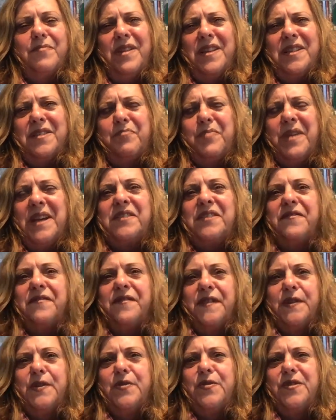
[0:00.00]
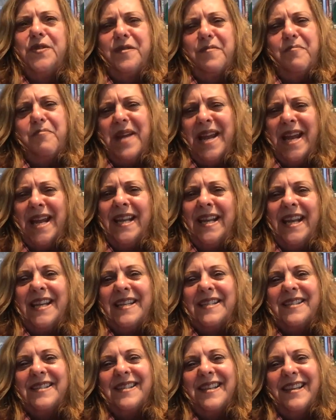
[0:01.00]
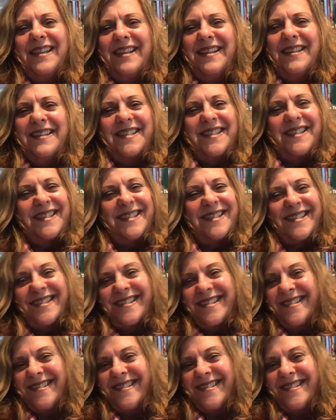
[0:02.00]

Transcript: Plus, Best Foods mayonnaise is...